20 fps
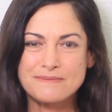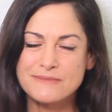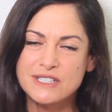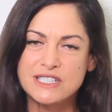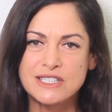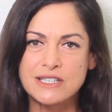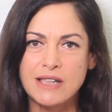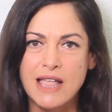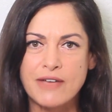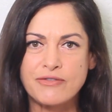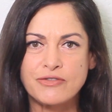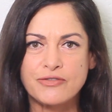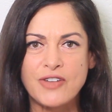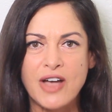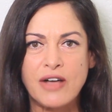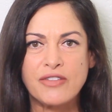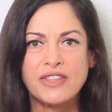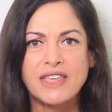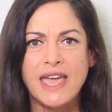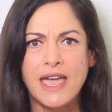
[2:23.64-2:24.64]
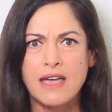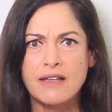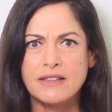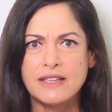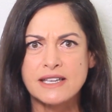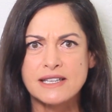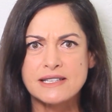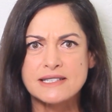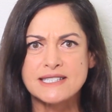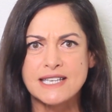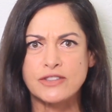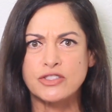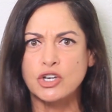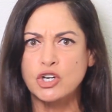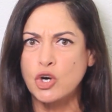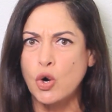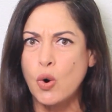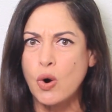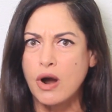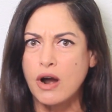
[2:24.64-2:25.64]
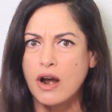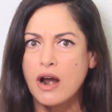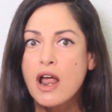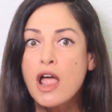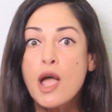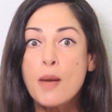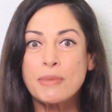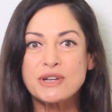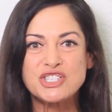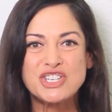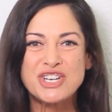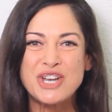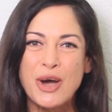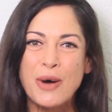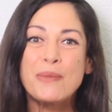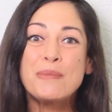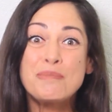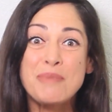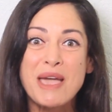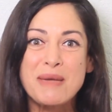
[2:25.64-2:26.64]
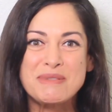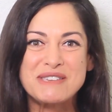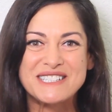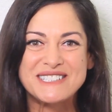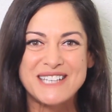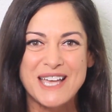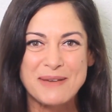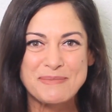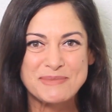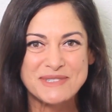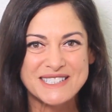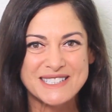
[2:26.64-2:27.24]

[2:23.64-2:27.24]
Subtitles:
Still haven't found the aliens in the core, but you know, baby steps.